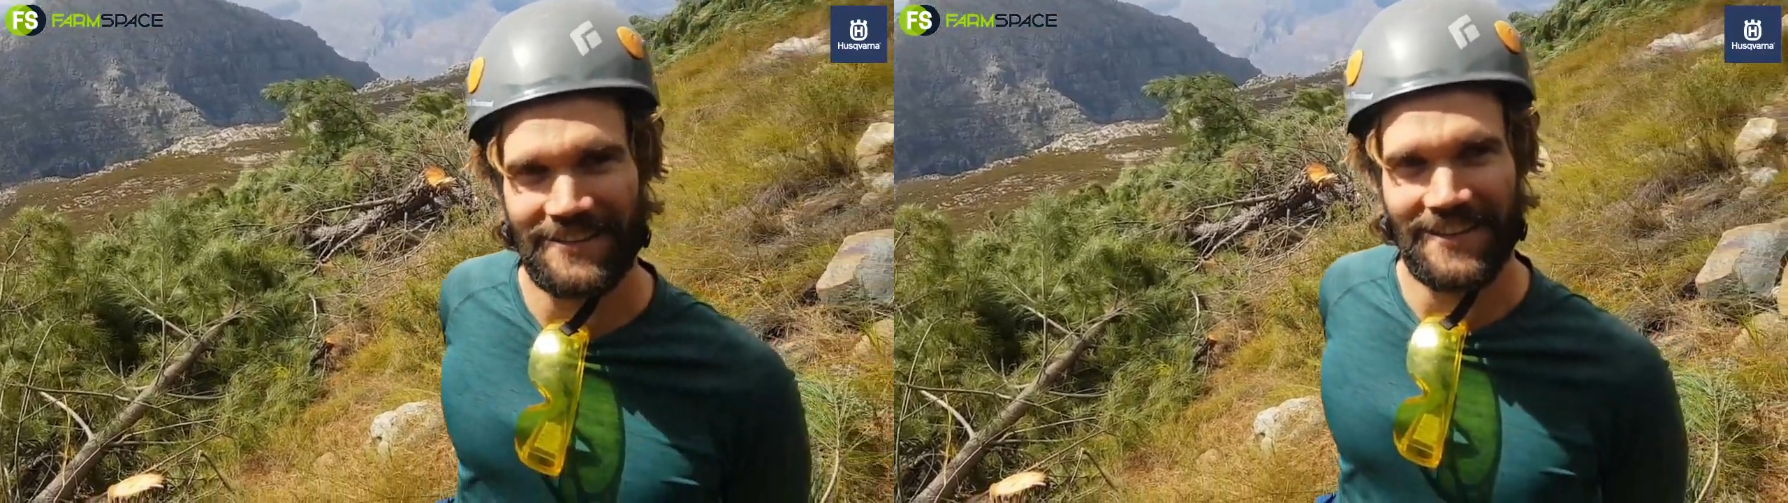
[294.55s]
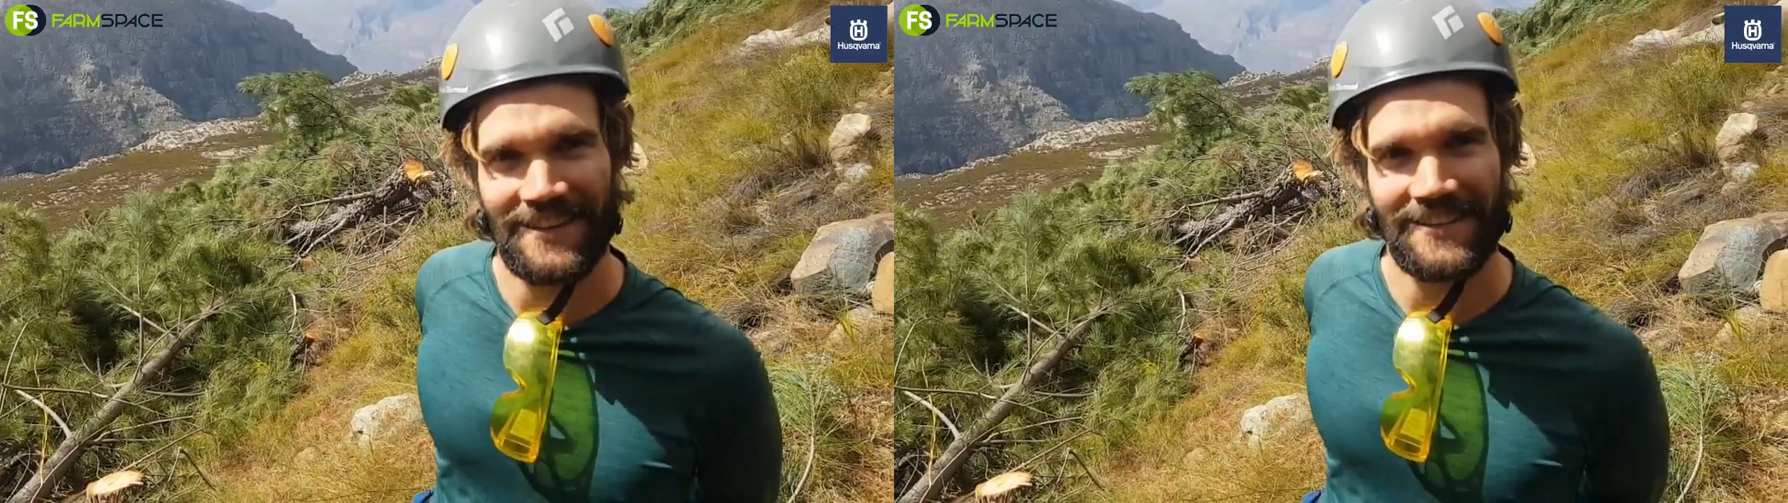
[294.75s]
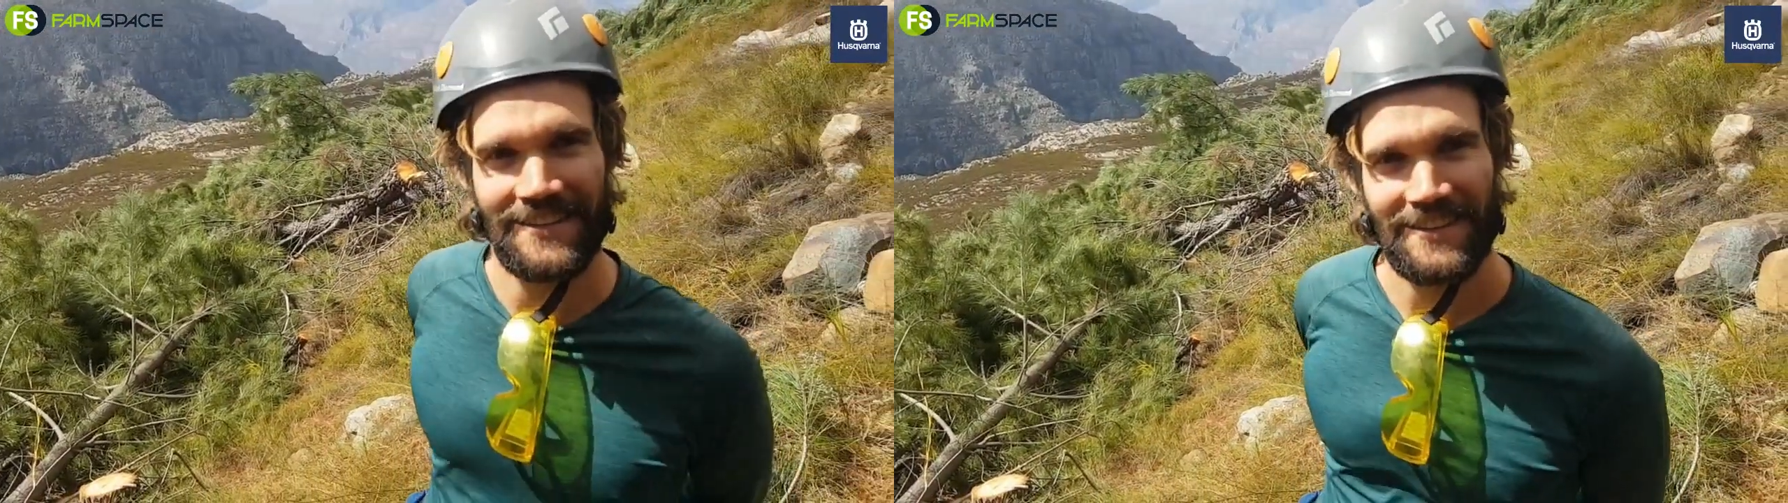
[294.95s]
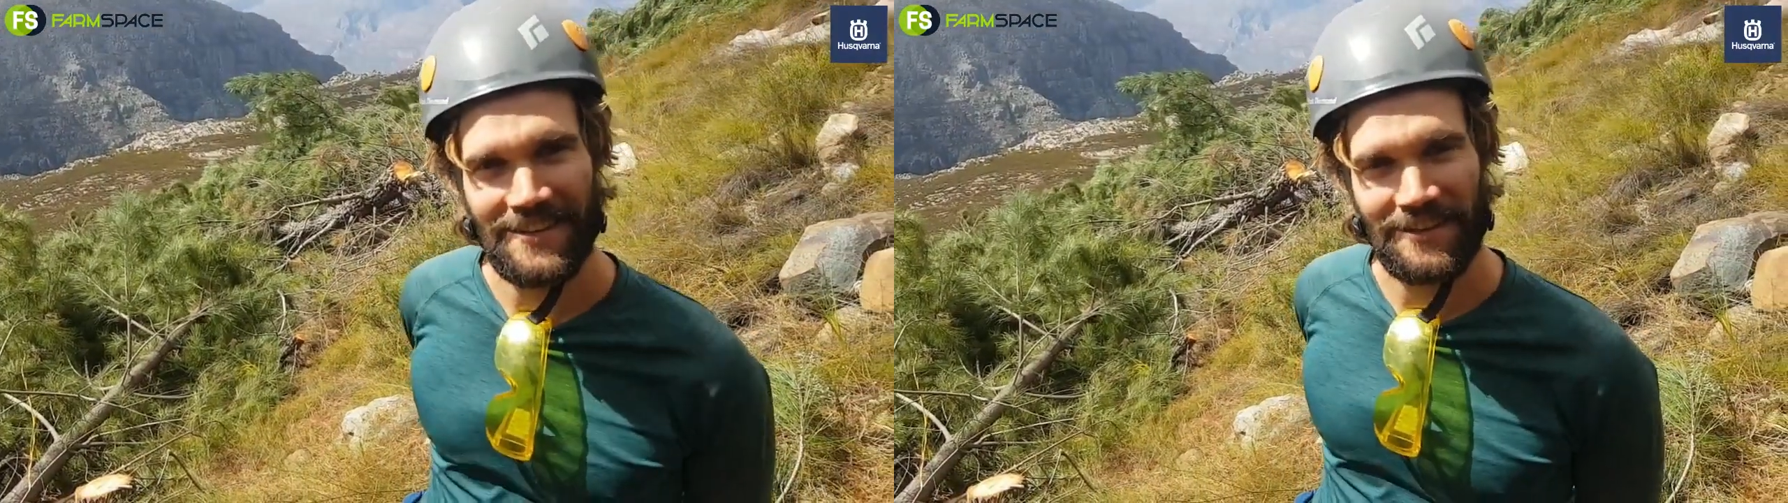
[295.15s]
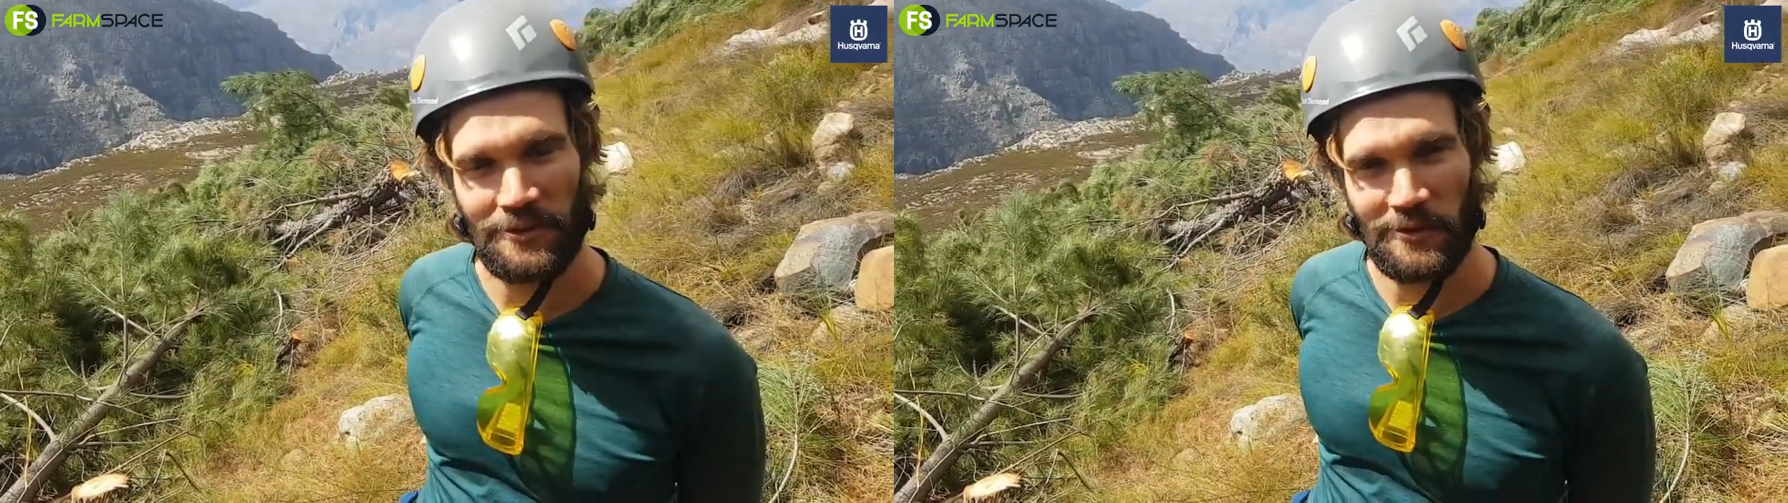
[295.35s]

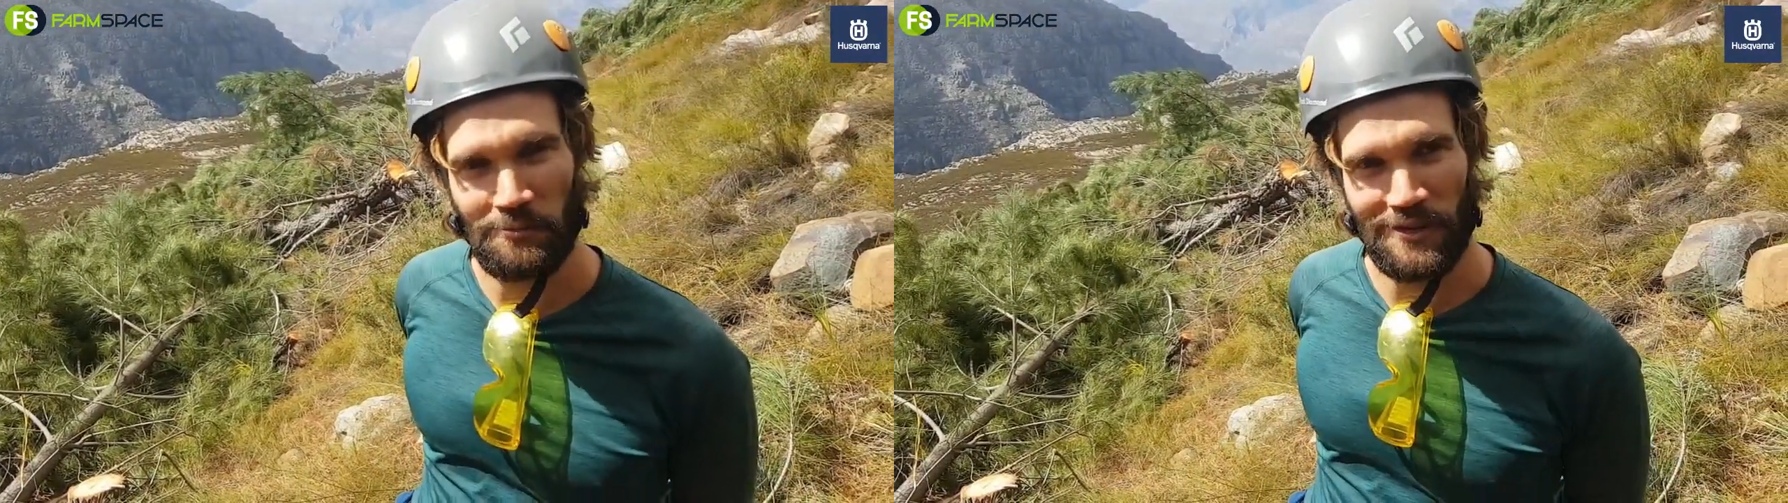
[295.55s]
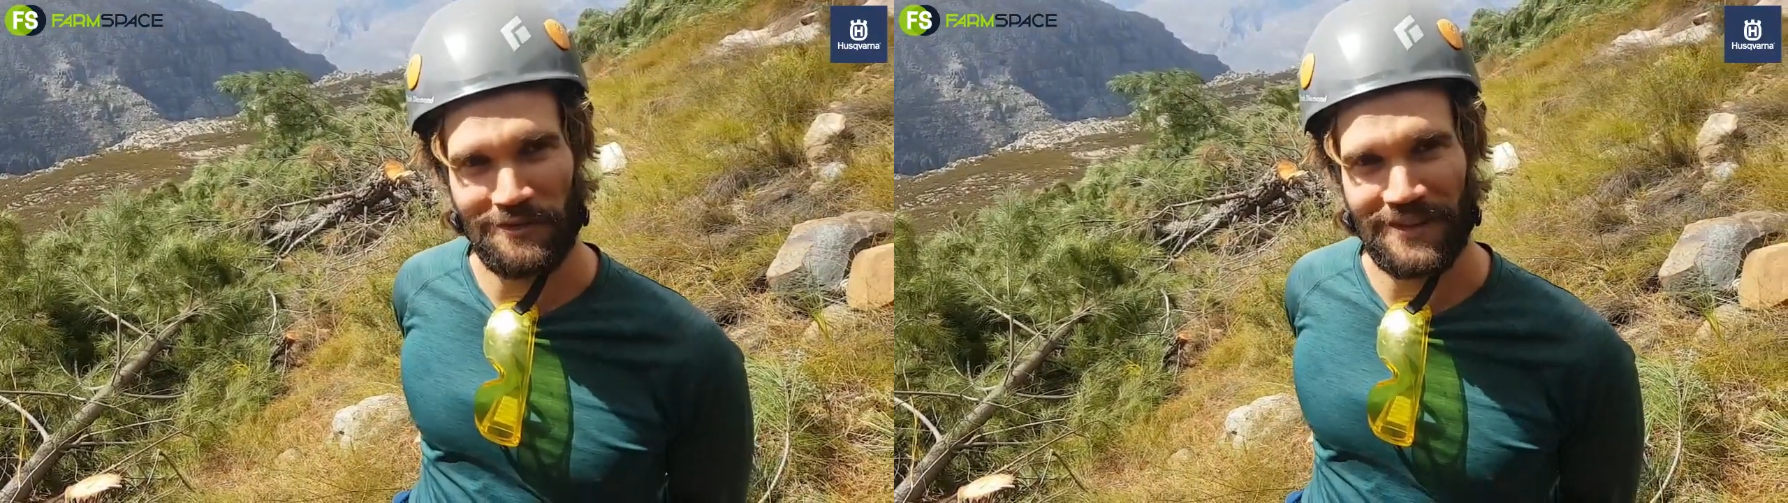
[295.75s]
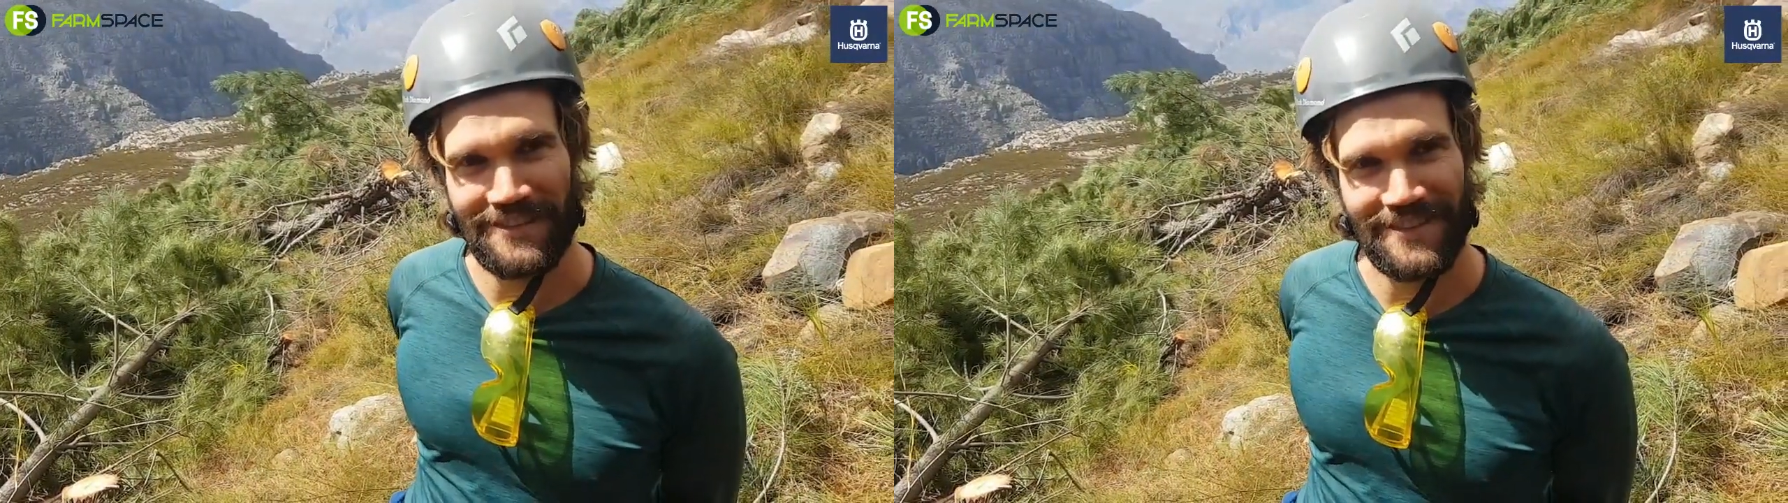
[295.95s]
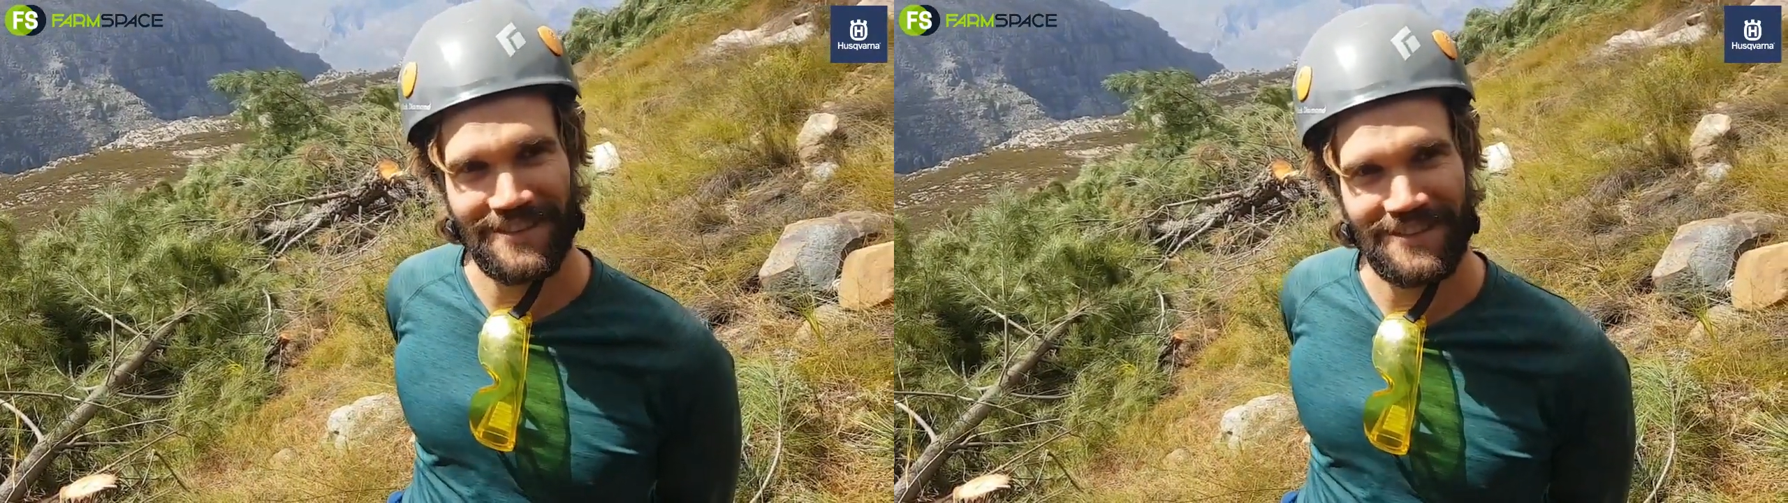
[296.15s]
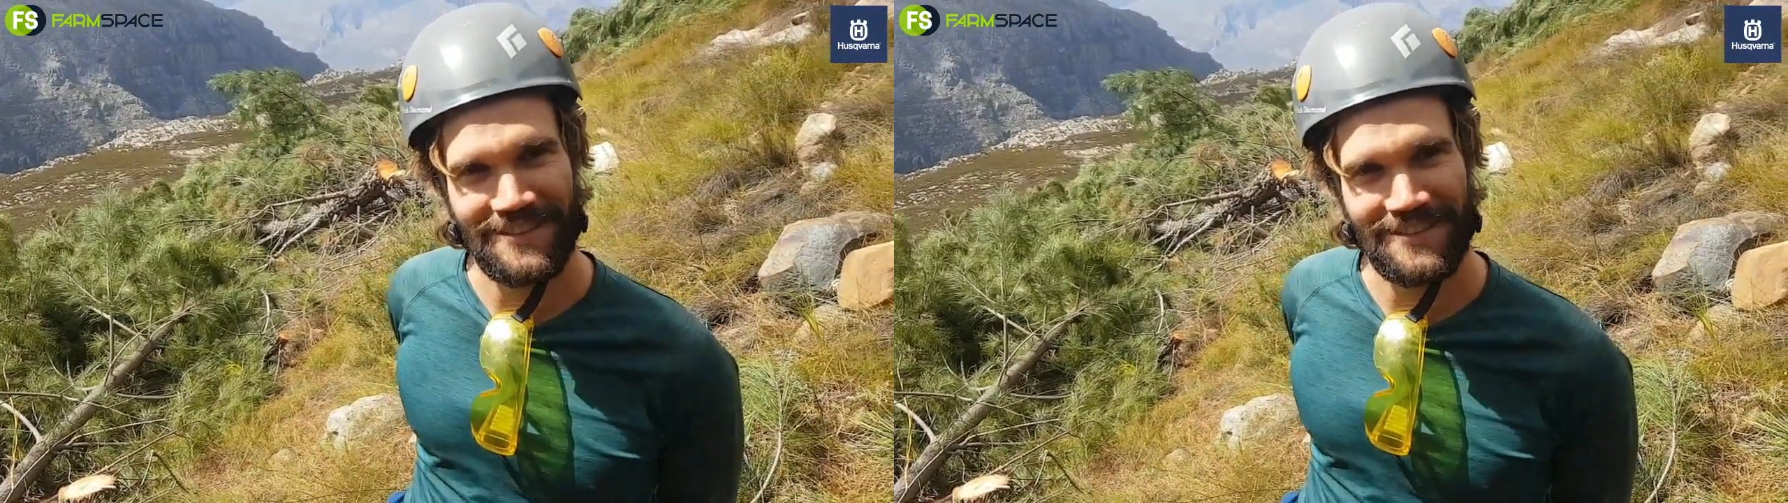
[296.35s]
a real privilege.